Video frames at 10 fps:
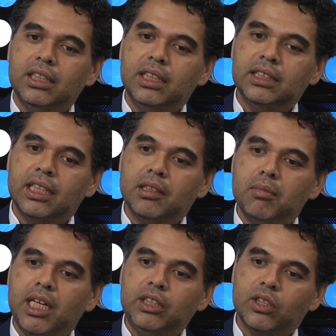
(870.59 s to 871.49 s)
is that the
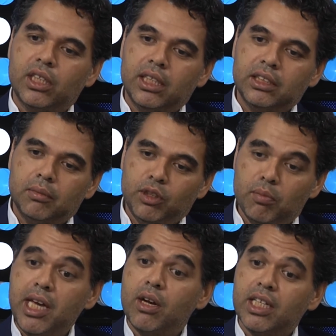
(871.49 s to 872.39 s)

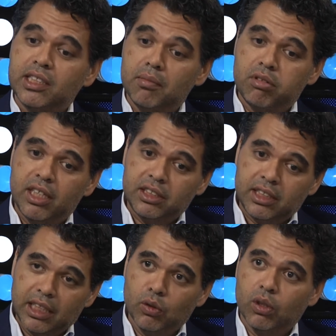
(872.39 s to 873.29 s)
mayor has embraced
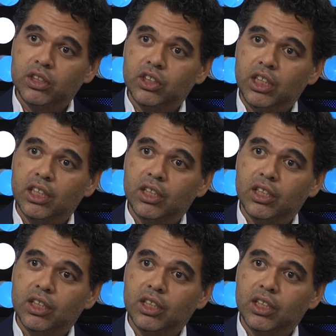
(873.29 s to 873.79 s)
technology